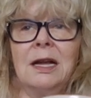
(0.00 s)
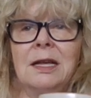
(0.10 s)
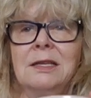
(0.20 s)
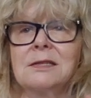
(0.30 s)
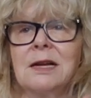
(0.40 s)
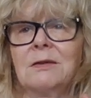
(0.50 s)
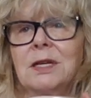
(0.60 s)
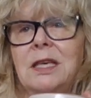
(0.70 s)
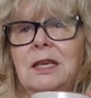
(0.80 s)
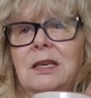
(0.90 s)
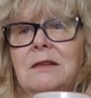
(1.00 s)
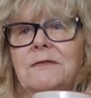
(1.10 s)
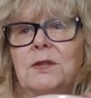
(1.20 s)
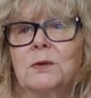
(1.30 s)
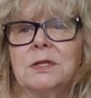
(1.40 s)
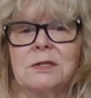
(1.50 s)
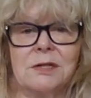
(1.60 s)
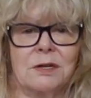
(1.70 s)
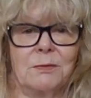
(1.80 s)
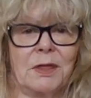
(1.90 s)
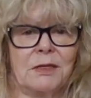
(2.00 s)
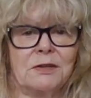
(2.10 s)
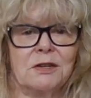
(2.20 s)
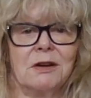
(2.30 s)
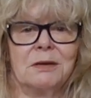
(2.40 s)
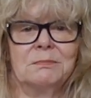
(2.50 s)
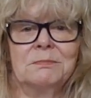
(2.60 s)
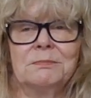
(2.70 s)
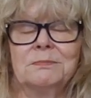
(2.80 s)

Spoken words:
he's now a key influencer with Trump.